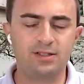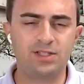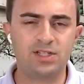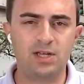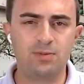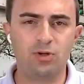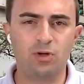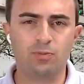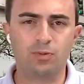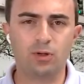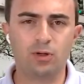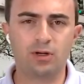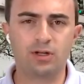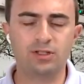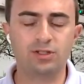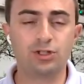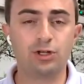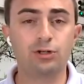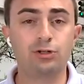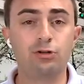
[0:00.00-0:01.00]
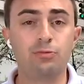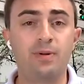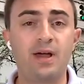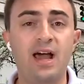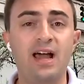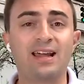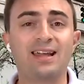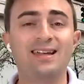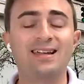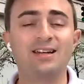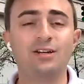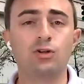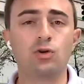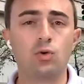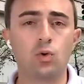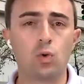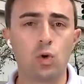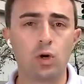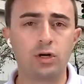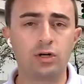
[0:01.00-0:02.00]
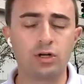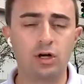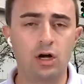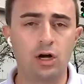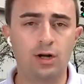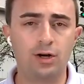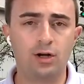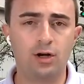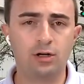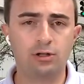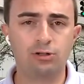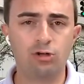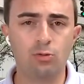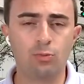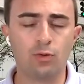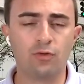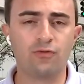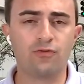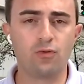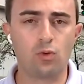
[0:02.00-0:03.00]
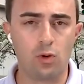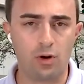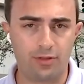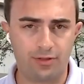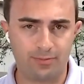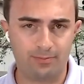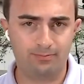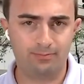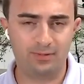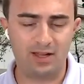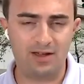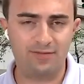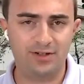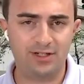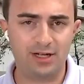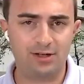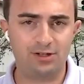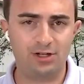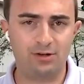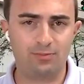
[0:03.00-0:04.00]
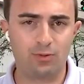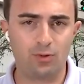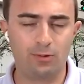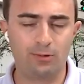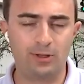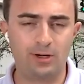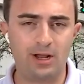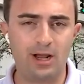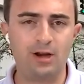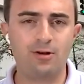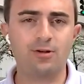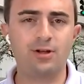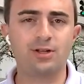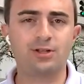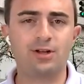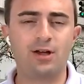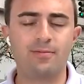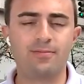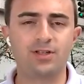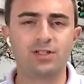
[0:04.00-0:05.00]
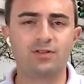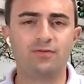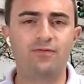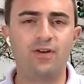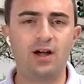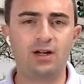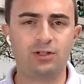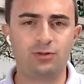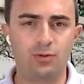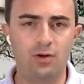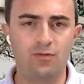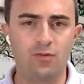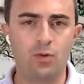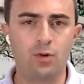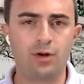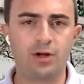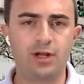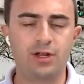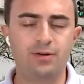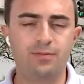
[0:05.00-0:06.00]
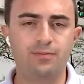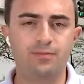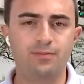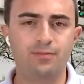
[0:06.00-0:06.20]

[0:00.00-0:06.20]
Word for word: Samuel Perkins are due back in court on October fourth. Live in downtown Portland, Adrian Thomas, Fox twelve Oregon.